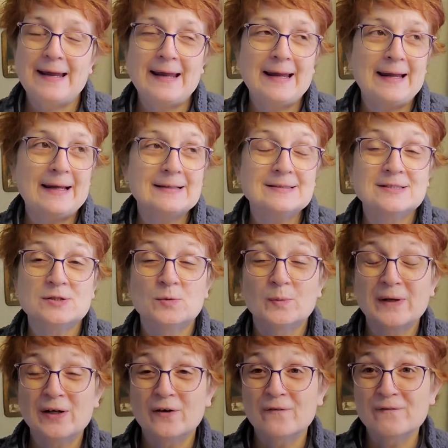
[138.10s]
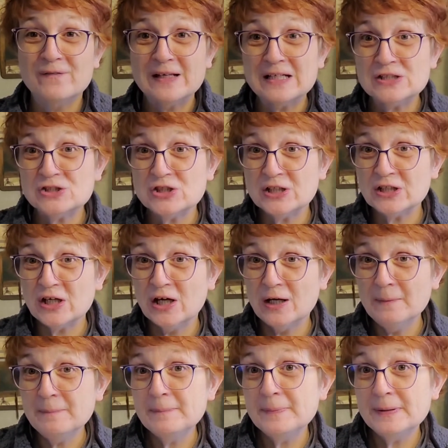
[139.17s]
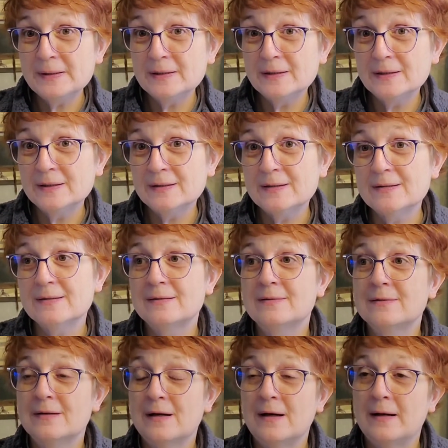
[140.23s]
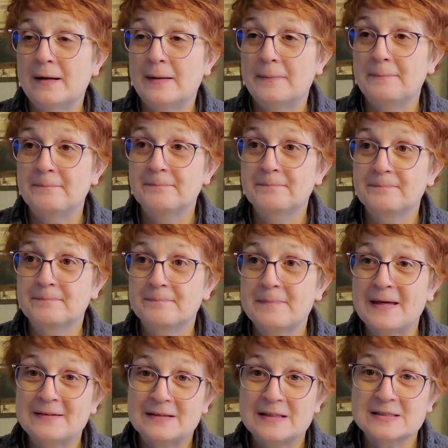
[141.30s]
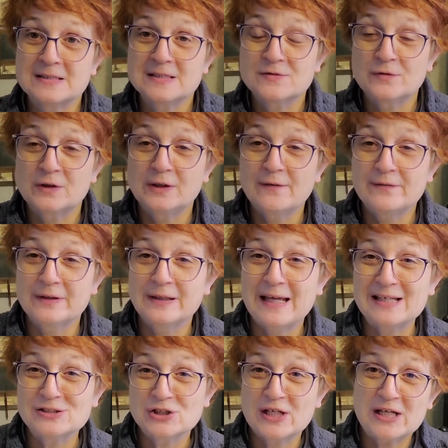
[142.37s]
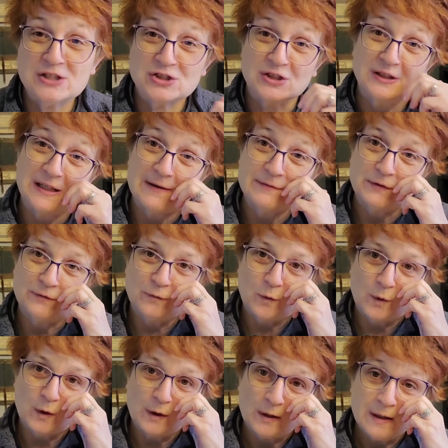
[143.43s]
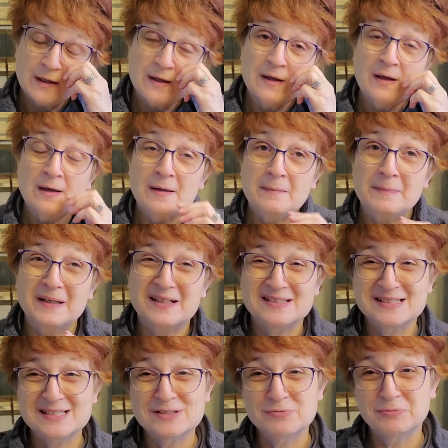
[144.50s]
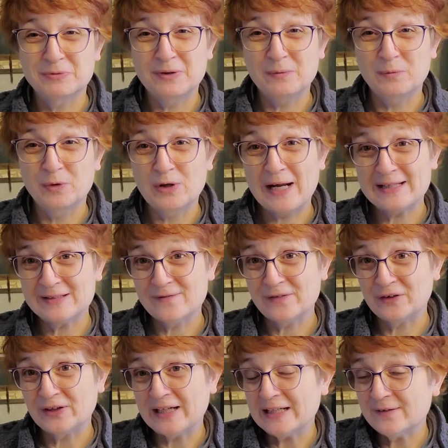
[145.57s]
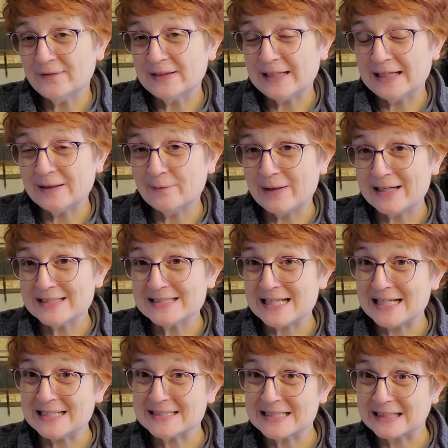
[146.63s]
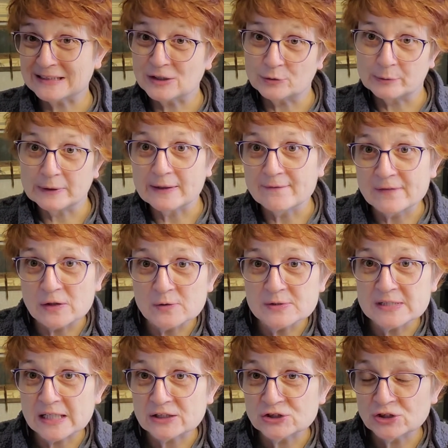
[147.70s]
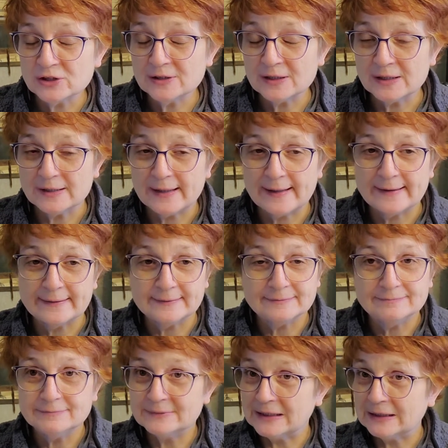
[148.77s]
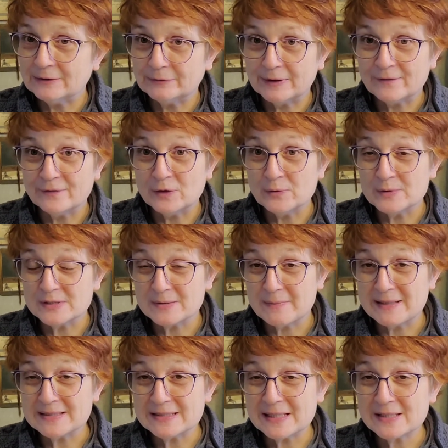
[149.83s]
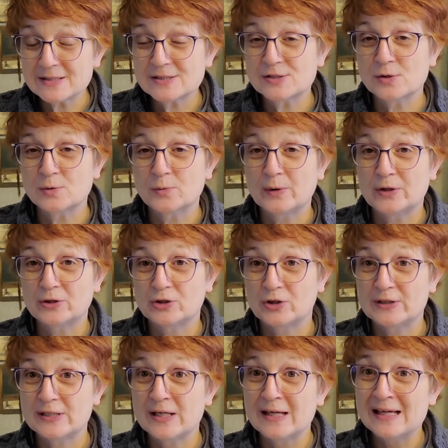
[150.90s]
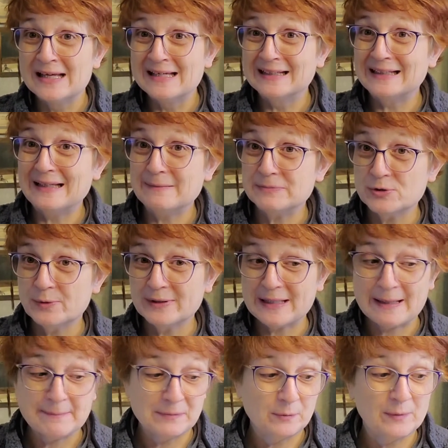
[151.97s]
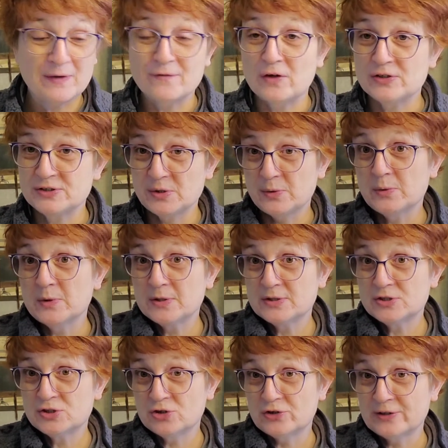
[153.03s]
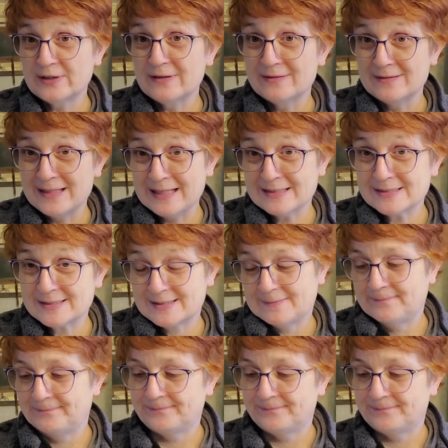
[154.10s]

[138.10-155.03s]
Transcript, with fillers: And so we are finishing up um, Math Lessons for a Living Education level four, because it's we're at the very end of it anyways, and it's like the review section, and I think review is amazing. So we are gonna keep doing that, but we've also started this.